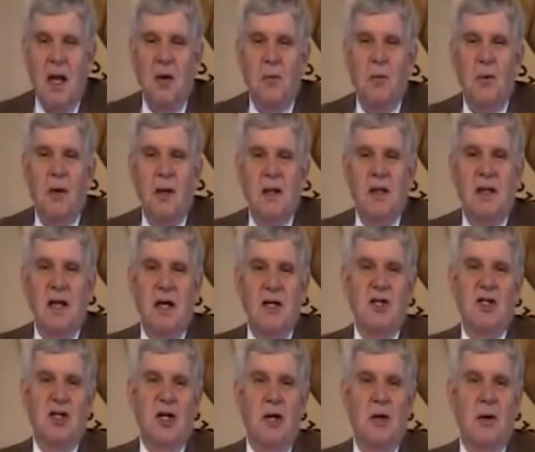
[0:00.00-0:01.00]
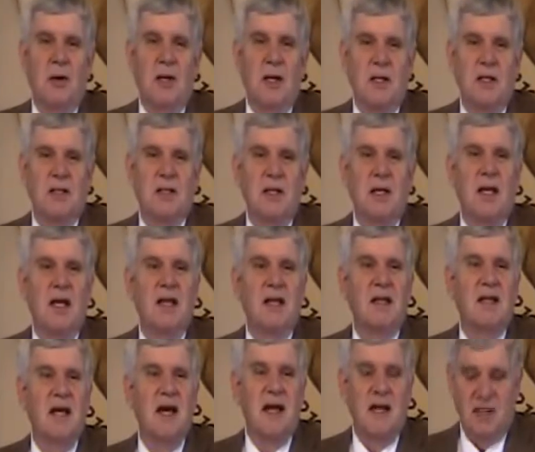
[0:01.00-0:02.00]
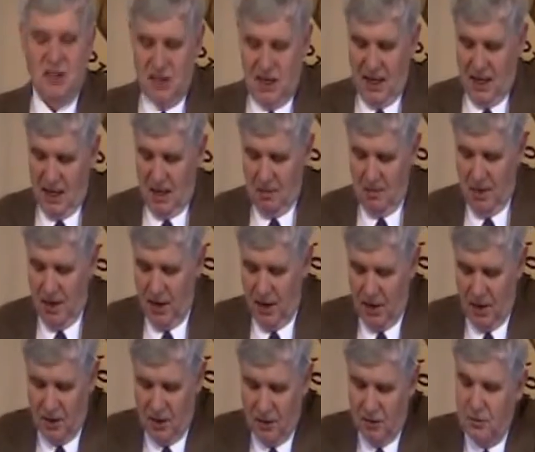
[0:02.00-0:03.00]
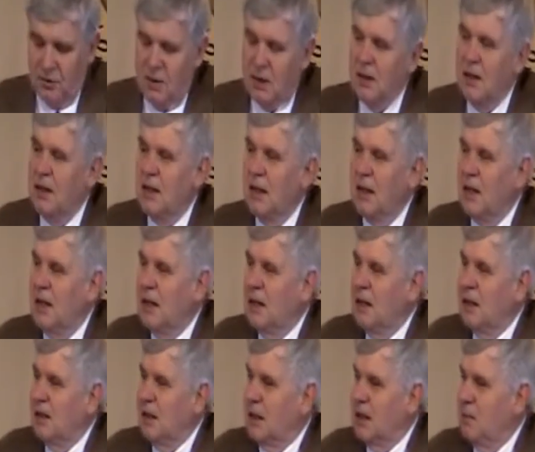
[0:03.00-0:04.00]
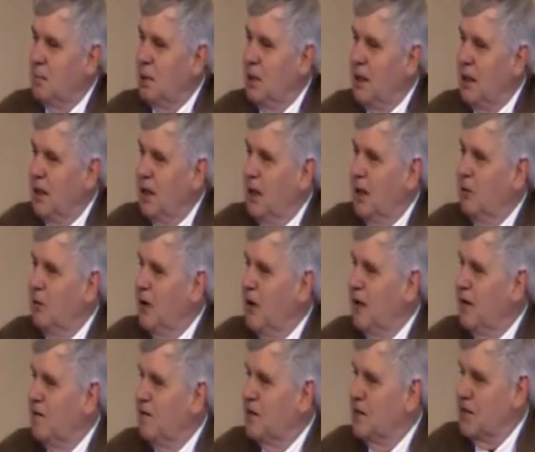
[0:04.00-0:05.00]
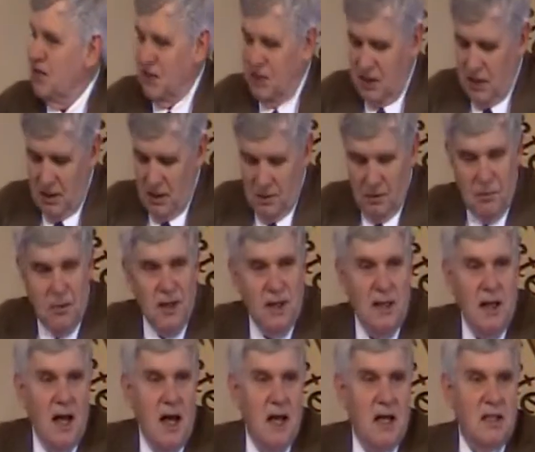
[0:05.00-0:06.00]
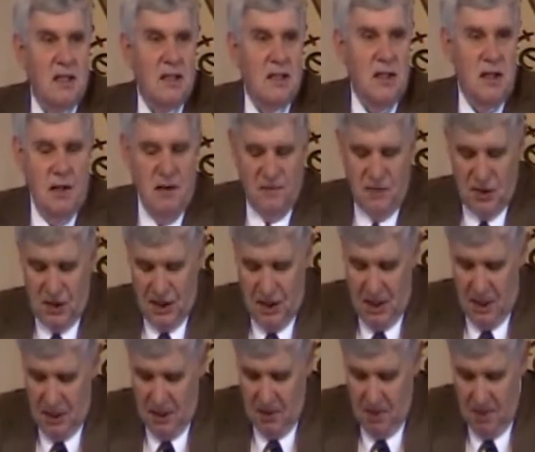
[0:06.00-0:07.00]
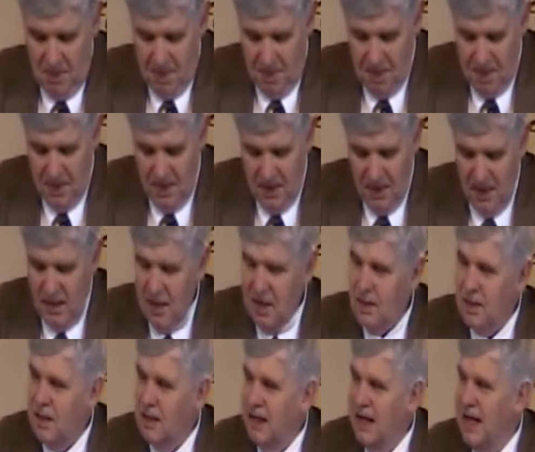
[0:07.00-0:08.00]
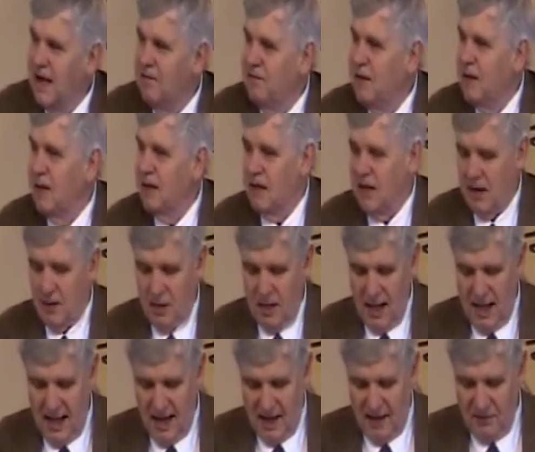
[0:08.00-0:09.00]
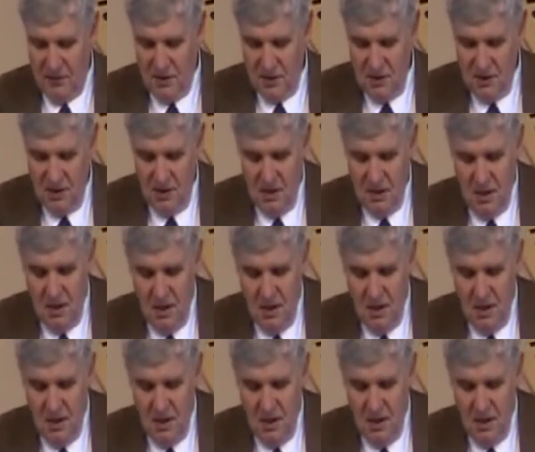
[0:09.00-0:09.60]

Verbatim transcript: it really does show us it does take a miracle to completely rid of us, rid us of sin, the leavening in our lives.